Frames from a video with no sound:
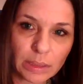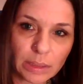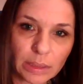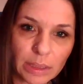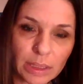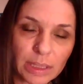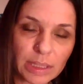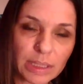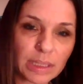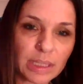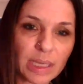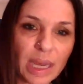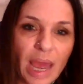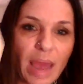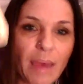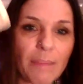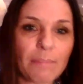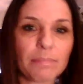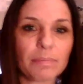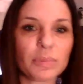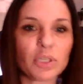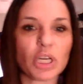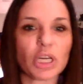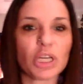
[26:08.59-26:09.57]

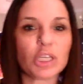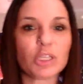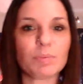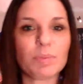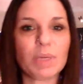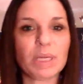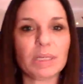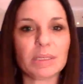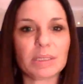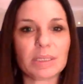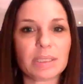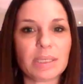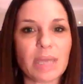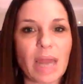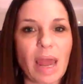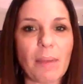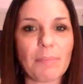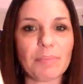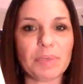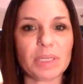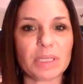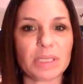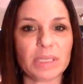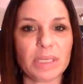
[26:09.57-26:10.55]
Snap judgments,
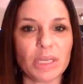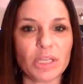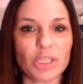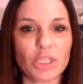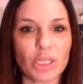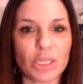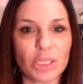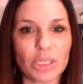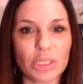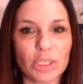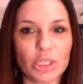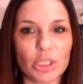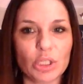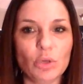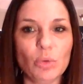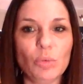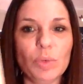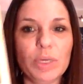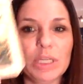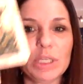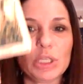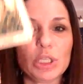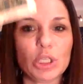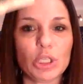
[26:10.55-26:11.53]
snap decisions,
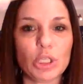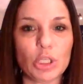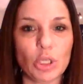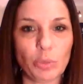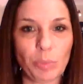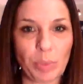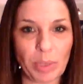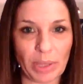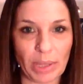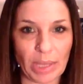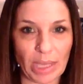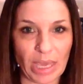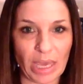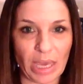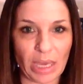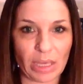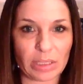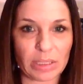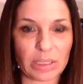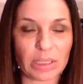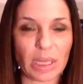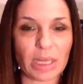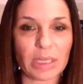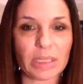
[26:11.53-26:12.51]
doing stupid
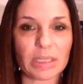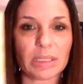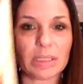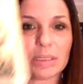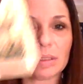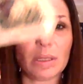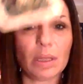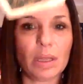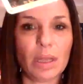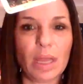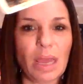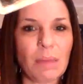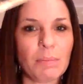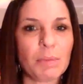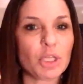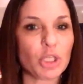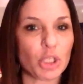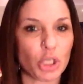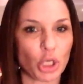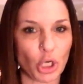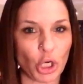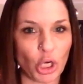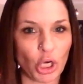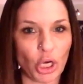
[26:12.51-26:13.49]
things, like
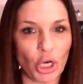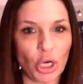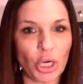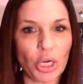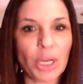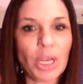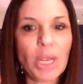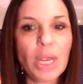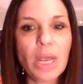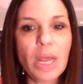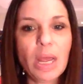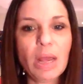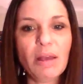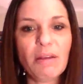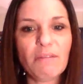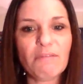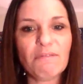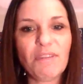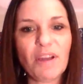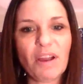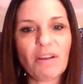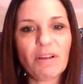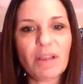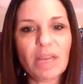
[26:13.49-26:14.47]
immature,
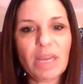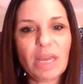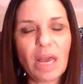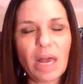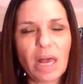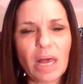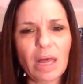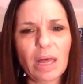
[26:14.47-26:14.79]
very